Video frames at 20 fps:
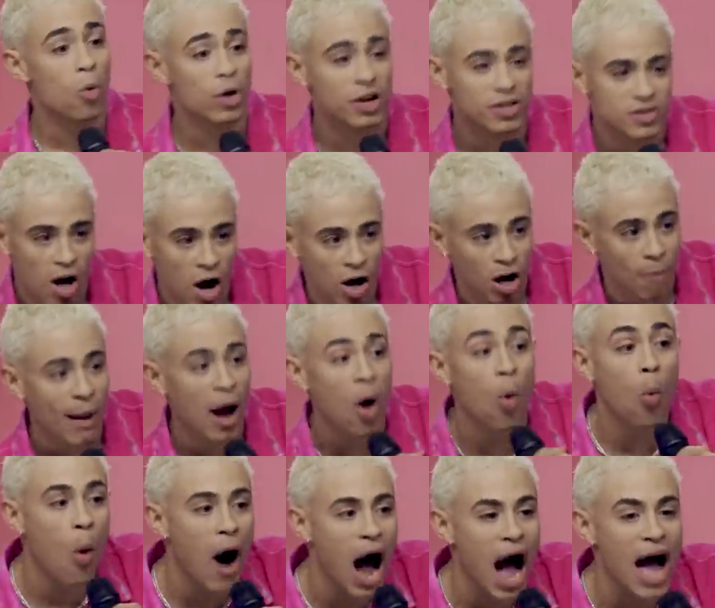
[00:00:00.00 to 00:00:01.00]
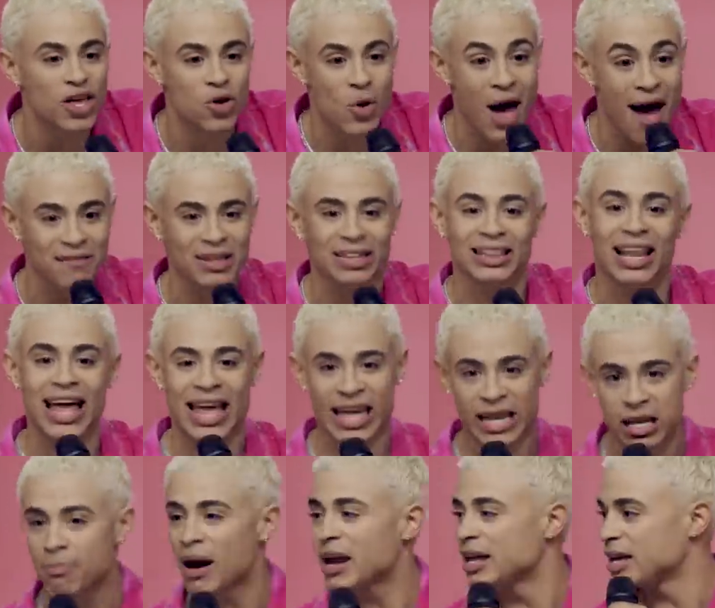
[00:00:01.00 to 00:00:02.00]
I want to talk about why you haven't
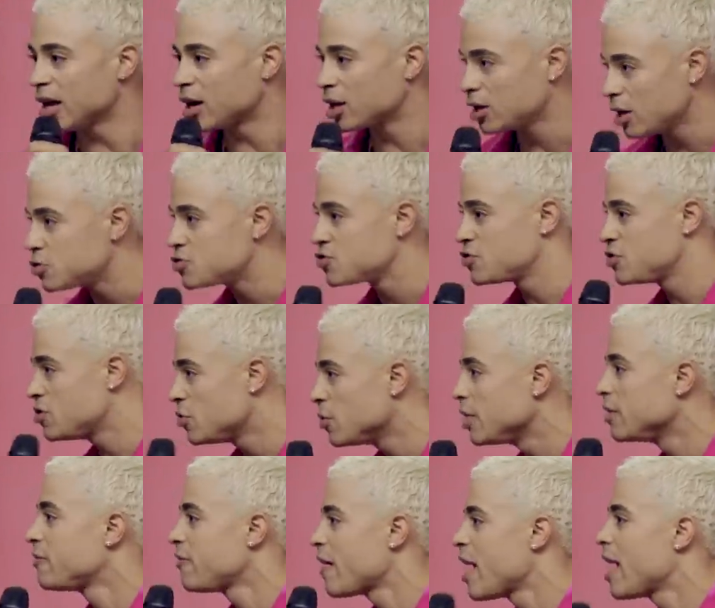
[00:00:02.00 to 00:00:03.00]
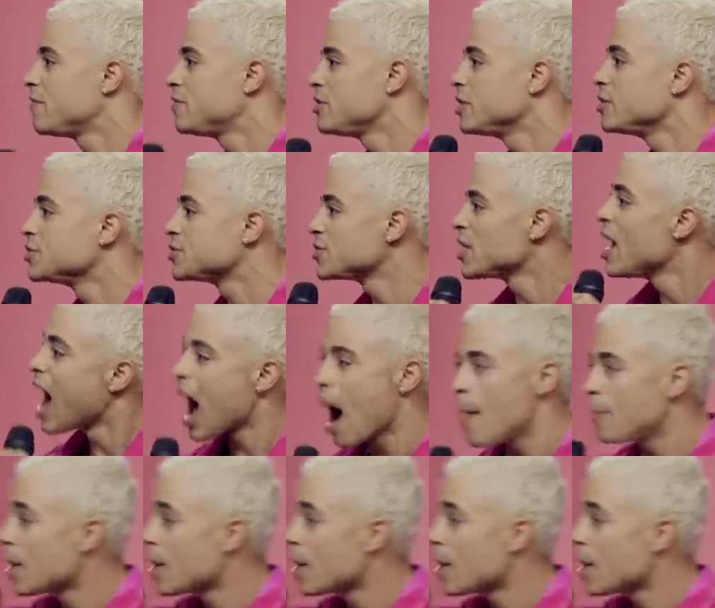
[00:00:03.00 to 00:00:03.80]
let anybody get close to you in five years.